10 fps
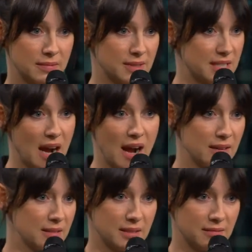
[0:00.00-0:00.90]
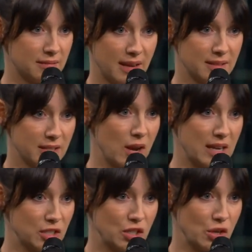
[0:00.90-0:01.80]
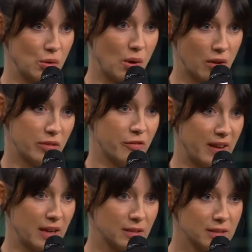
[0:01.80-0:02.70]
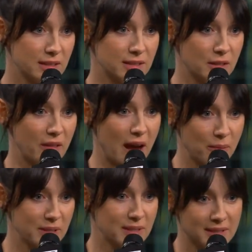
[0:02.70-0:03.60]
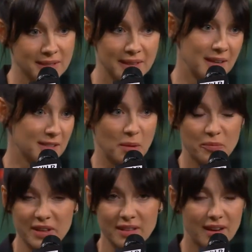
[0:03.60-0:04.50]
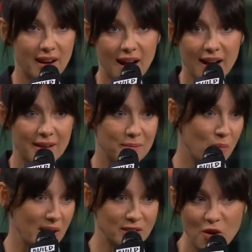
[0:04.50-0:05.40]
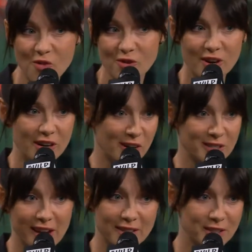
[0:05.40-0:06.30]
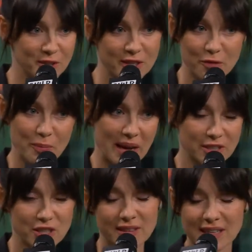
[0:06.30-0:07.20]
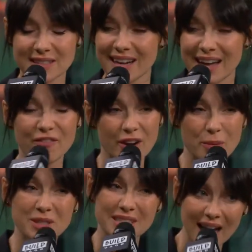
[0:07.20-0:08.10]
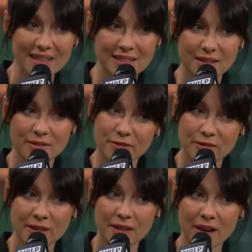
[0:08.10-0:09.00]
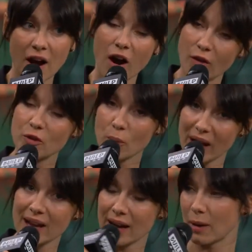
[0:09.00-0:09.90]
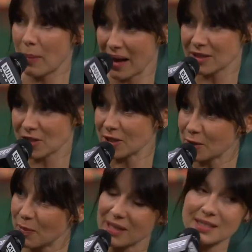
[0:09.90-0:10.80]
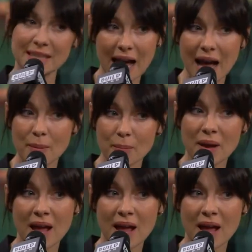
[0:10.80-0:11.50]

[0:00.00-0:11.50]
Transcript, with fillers: styles and things that you had to do on the field. And so that was something that I went over and learned how to do different bandaging things. And I get very protective of the way Claire bandages because Sam